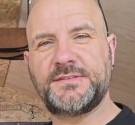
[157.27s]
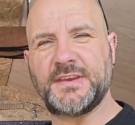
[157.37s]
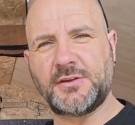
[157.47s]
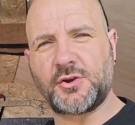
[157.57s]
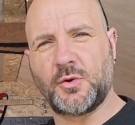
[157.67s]

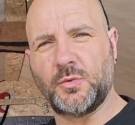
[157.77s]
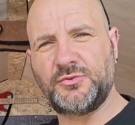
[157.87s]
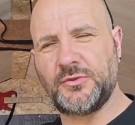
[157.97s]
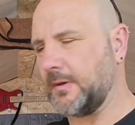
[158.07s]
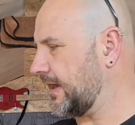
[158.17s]

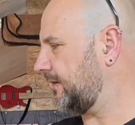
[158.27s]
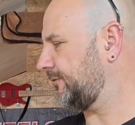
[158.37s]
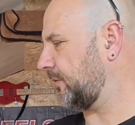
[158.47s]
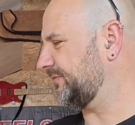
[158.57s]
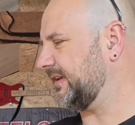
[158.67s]
Syncro
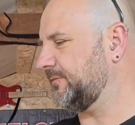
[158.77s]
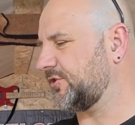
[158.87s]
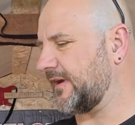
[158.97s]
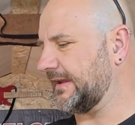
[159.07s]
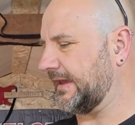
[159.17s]
from Team
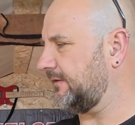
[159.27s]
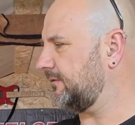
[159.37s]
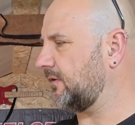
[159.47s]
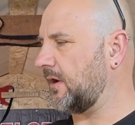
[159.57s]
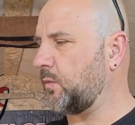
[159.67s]
Corally,
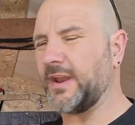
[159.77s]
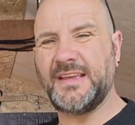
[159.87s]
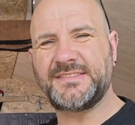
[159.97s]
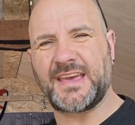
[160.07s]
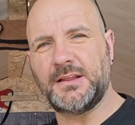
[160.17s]
a
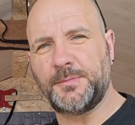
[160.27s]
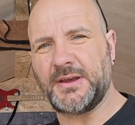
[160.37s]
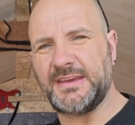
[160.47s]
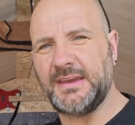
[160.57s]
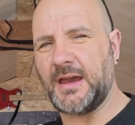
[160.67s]
1/8 scale
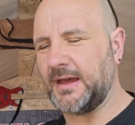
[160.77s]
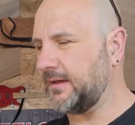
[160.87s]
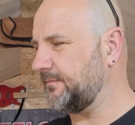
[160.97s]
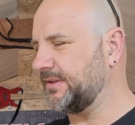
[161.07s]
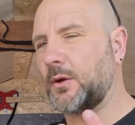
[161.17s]
buggy.
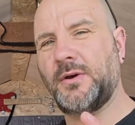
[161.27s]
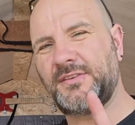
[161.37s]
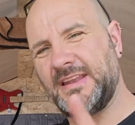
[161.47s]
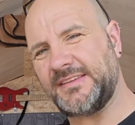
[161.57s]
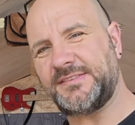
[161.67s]
Now
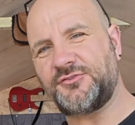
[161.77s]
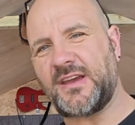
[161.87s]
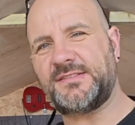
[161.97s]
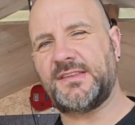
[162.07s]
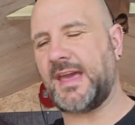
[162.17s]
let's
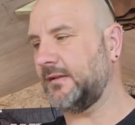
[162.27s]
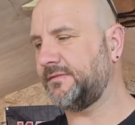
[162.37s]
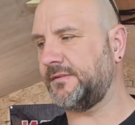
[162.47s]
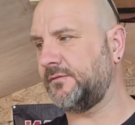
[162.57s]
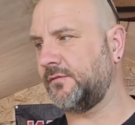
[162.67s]
address the
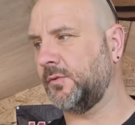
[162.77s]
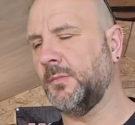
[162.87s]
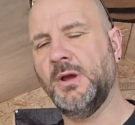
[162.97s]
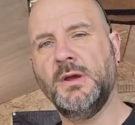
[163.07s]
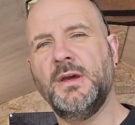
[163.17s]
elephant in the
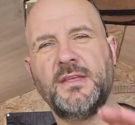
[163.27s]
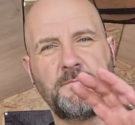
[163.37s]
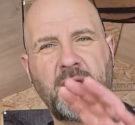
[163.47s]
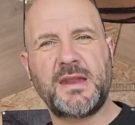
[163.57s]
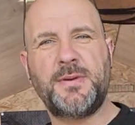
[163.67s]
room.
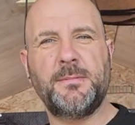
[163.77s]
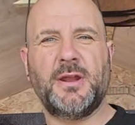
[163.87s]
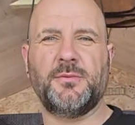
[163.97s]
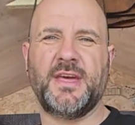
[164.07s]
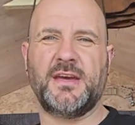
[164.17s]
Many
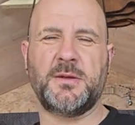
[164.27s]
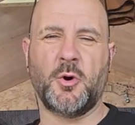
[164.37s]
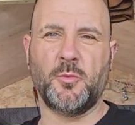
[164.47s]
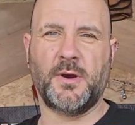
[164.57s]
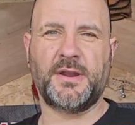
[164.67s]
people out there at the
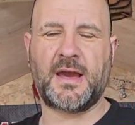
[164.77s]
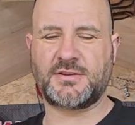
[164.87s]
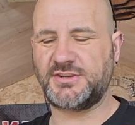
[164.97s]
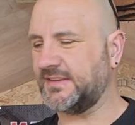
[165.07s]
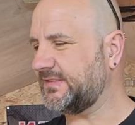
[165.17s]
moment are
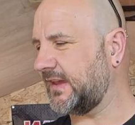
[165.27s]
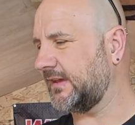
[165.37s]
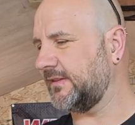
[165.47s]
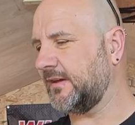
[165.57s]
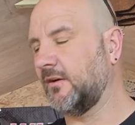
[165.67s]
actually
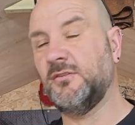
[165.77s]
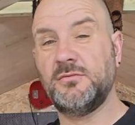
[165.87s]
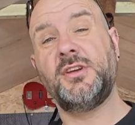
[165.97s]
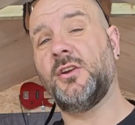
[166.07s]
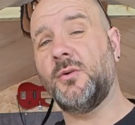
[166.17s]
saying that,
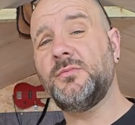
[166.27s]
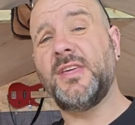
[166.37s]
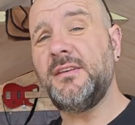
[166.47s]
oh, you know,